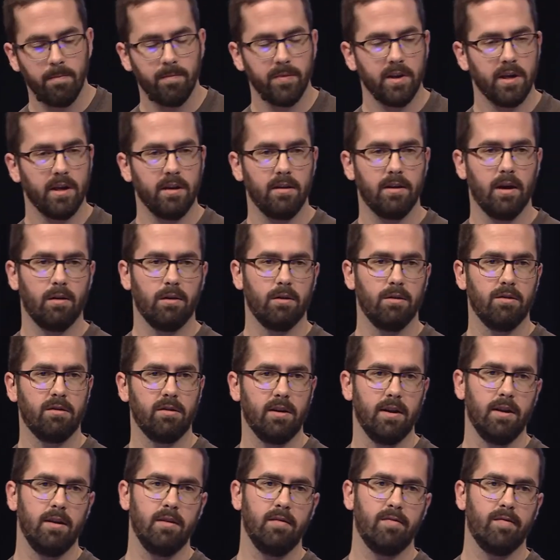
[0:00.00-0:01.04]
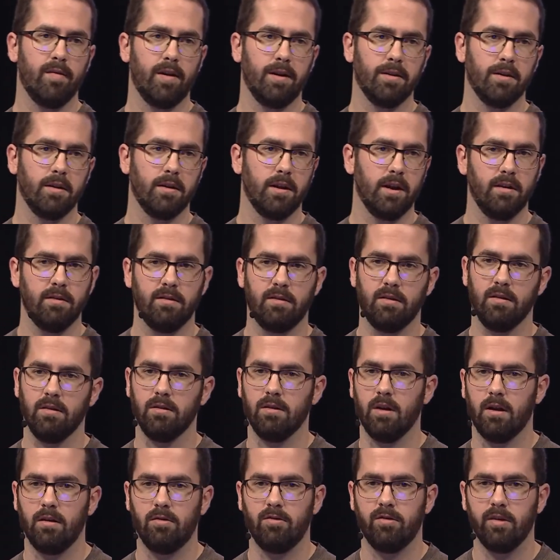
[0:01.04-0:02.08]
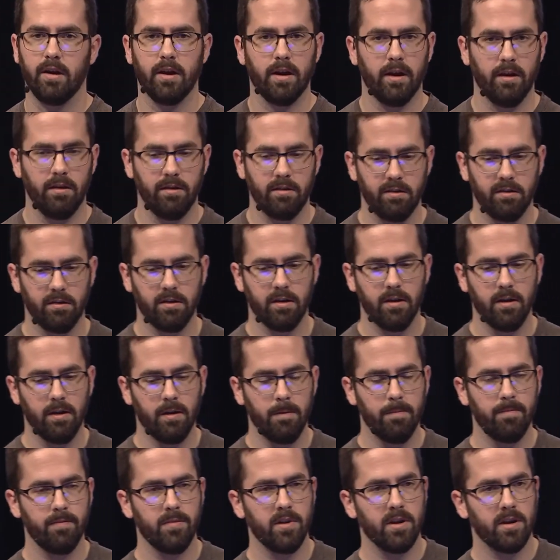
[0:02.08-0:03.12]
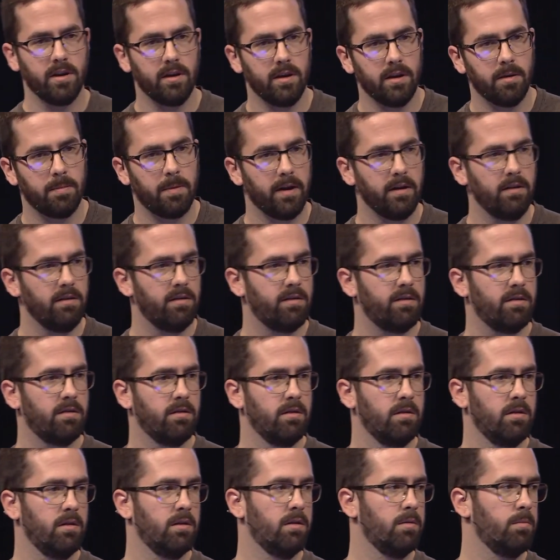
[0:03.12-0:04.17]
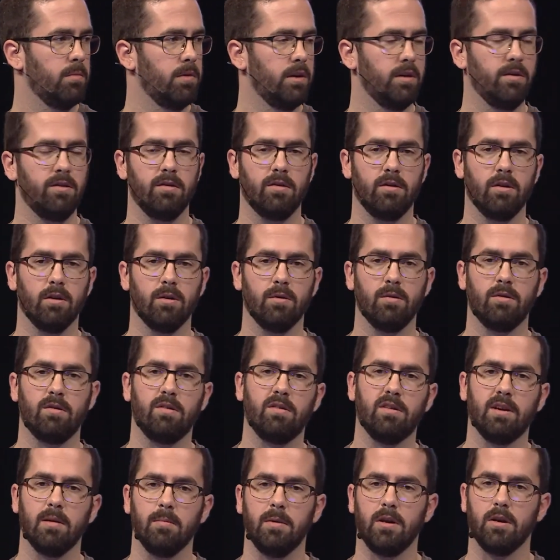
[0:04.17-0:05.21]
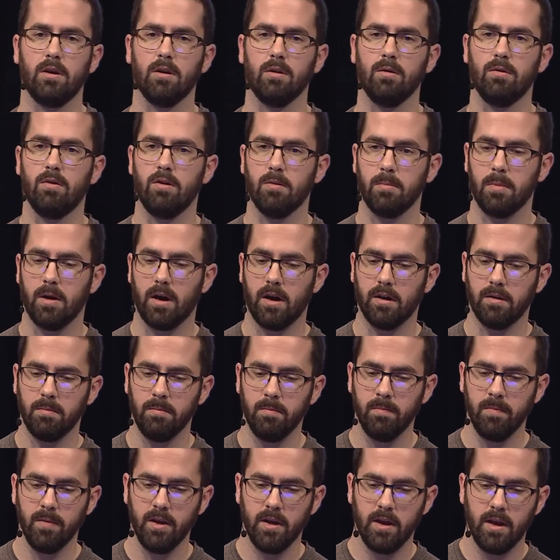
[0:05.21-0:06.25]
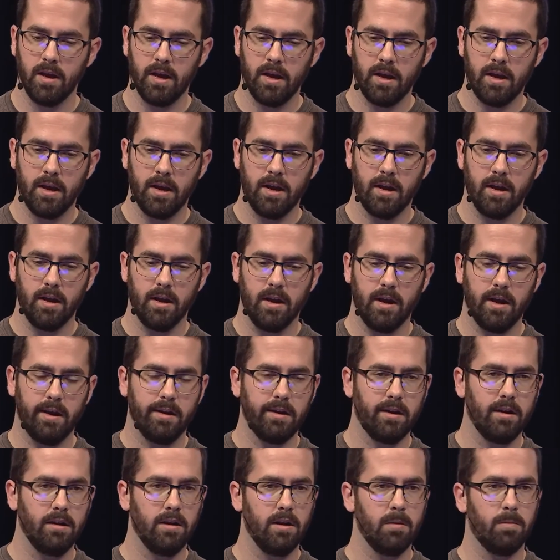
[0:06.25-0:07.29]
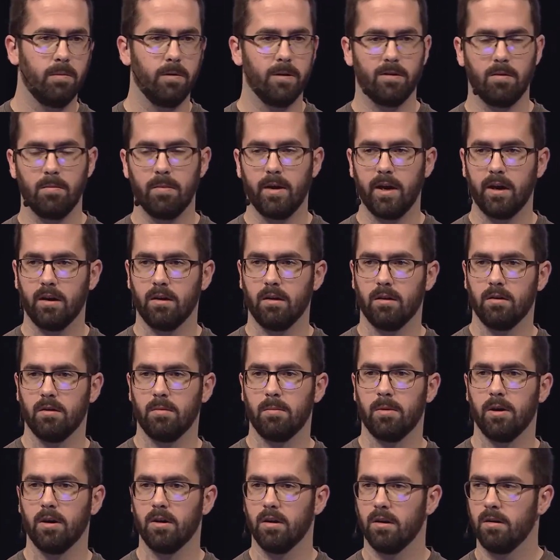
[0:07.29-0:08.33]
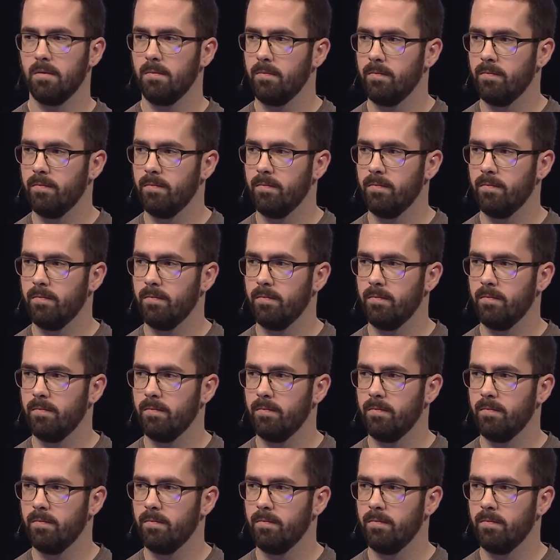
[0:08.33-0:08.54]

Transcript: He downloads any file that ends in .js. He appends malicious code, skimming code to the bottom, and then he puts it back on the bucket.